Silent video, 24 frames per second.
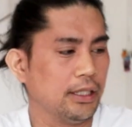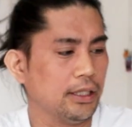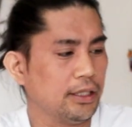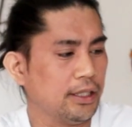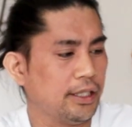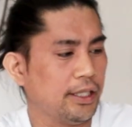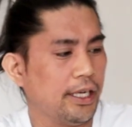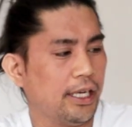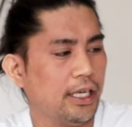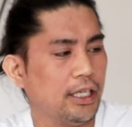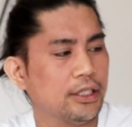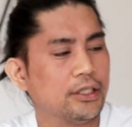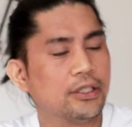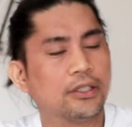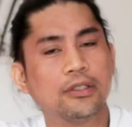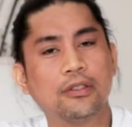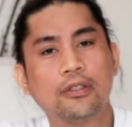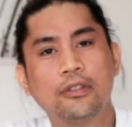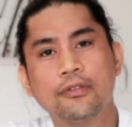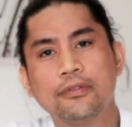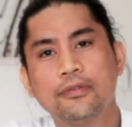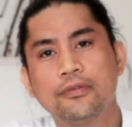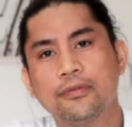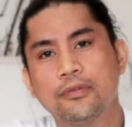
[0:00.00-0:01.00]
in case
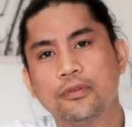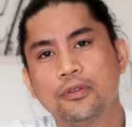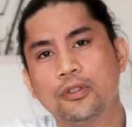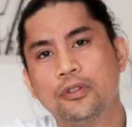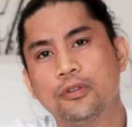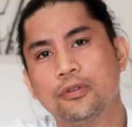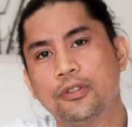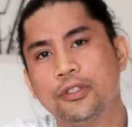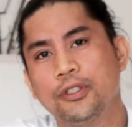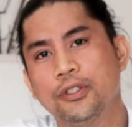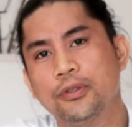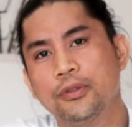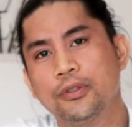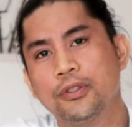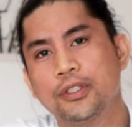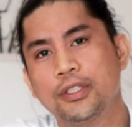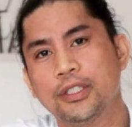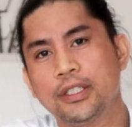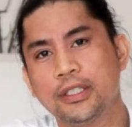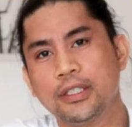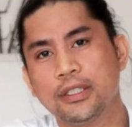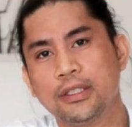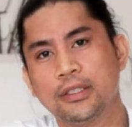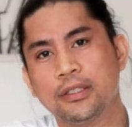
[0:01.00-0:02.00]
of you're
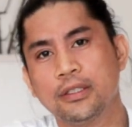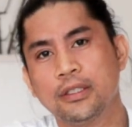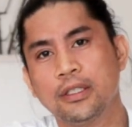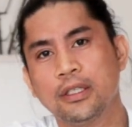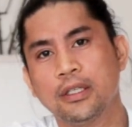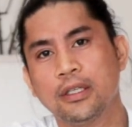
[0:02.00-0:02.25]
using